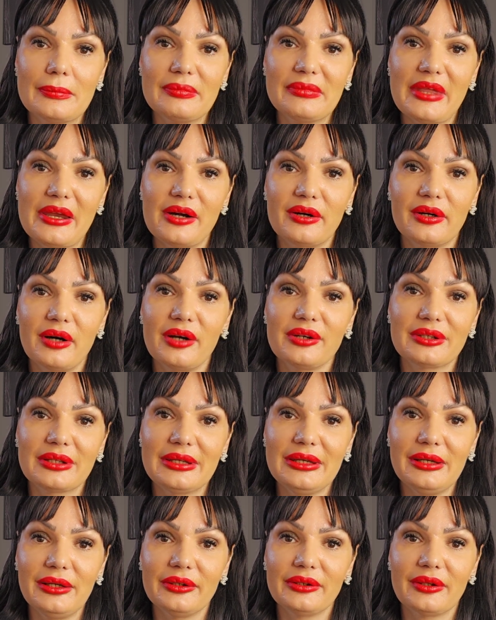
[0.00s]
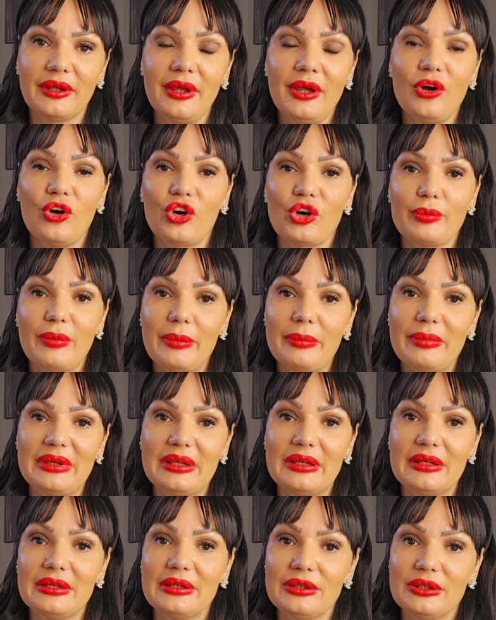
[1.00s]
They are unhealed. Or
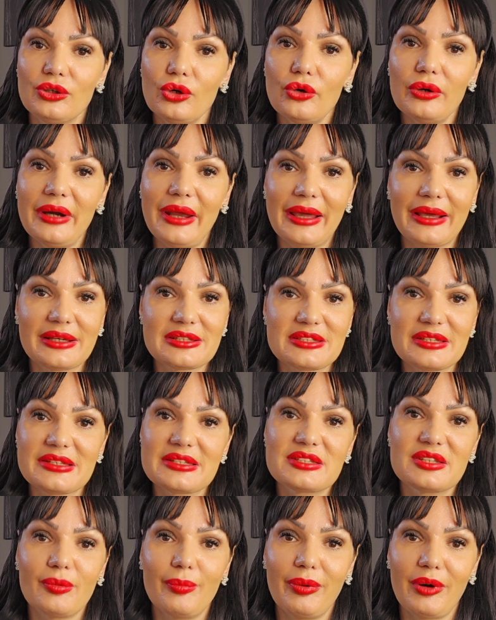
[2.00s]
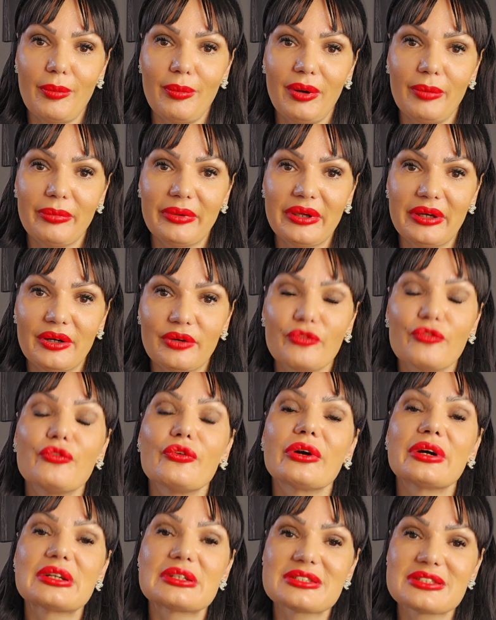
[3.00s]
maybe your ex is the problem here
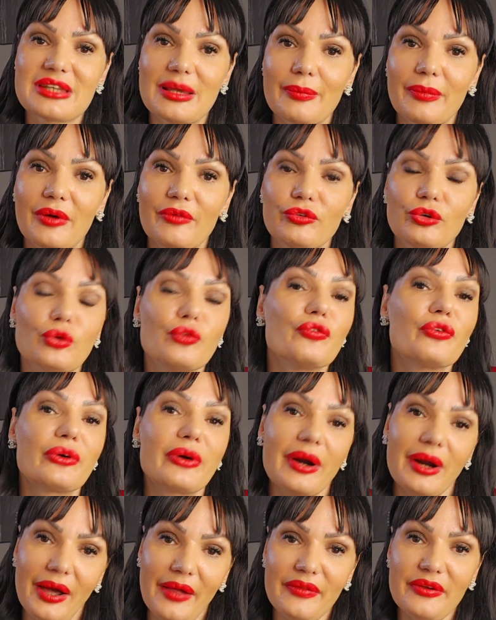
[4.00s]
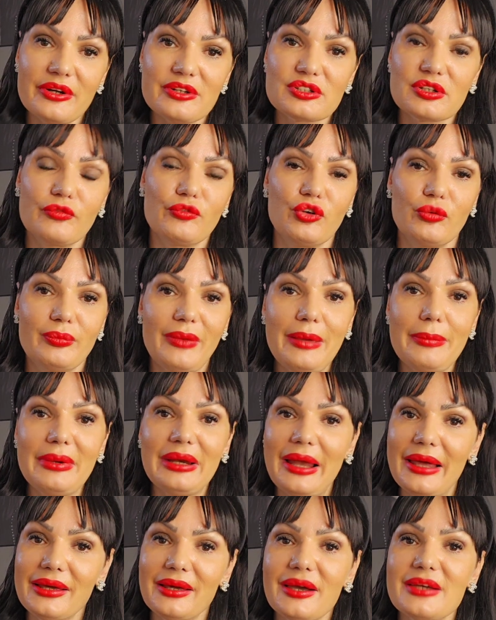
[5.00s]
for some of you. For others of you, maybe
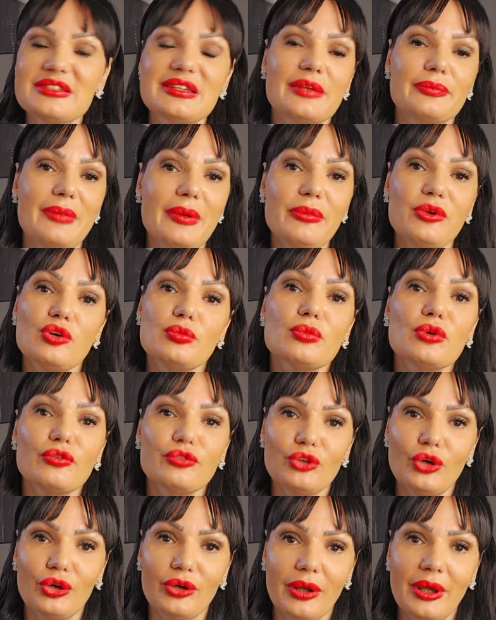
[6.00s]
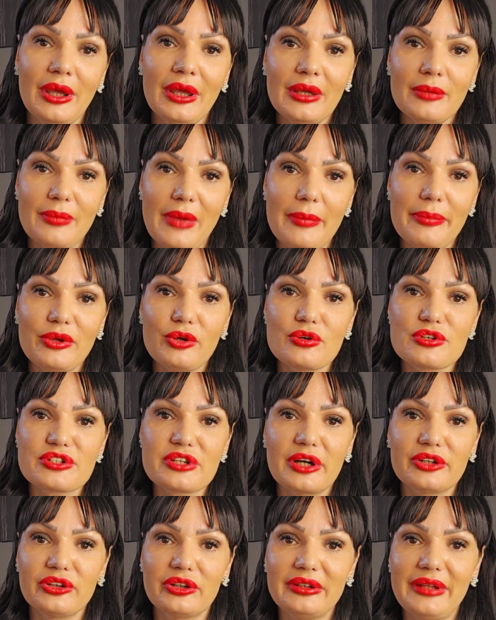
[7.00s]
like I said, maybe you moved on. Maybe you
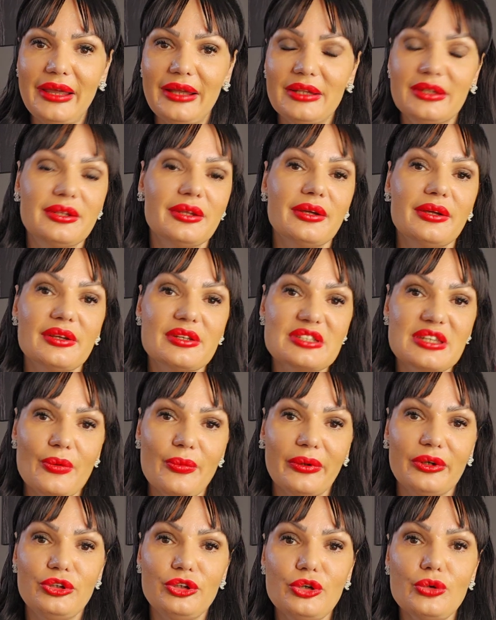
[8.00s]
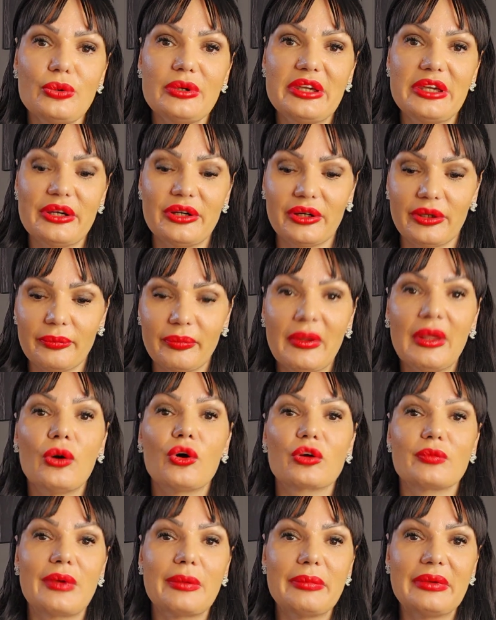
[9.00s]
start to date someone new here.
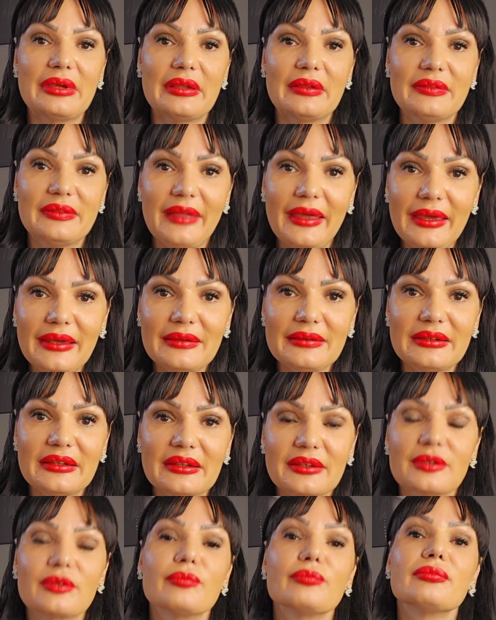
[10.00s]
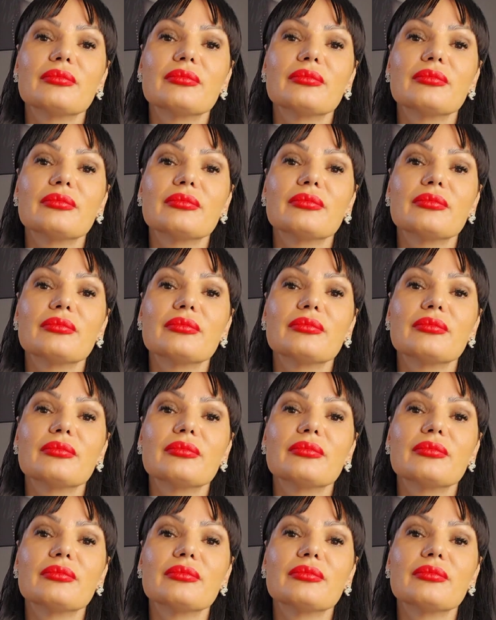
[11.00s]
Or maybe they did.